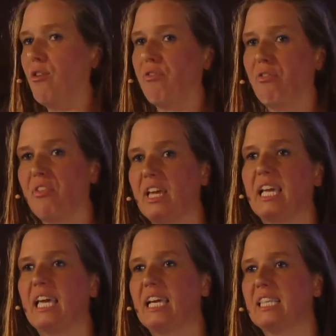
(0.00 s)

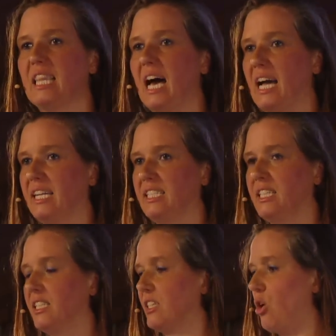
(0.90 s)
thinking light
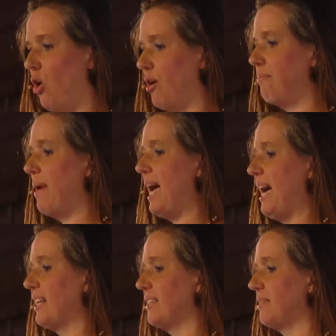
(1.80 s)
called
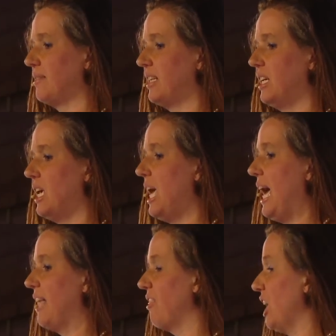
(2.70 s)
man.
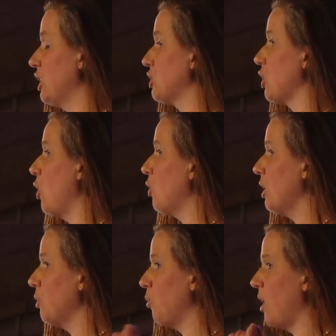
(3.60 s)
And there is only
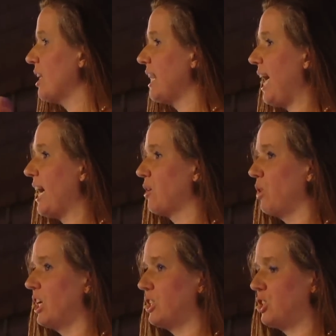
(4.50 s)
one
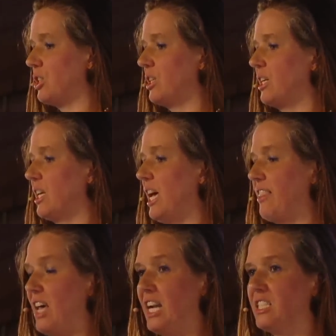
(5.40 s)
language, and
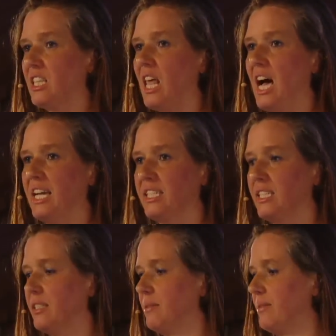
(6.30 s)
that is light.
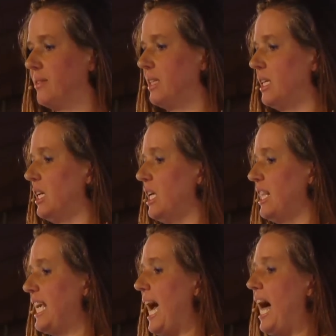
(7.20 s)

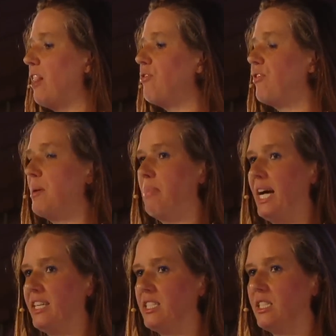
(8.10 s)
The
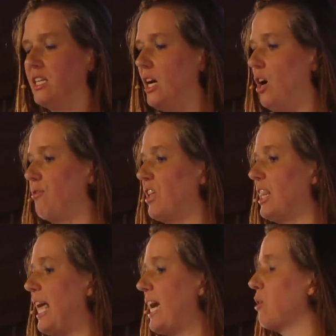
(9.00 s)
alphabet of the
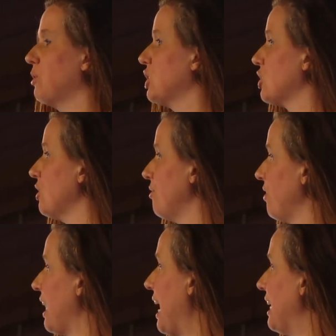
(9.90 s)
language of
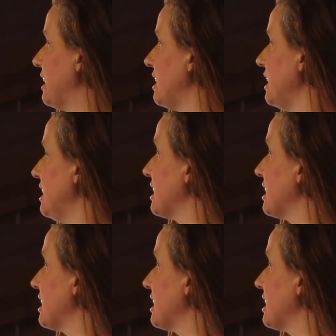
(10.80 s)
light is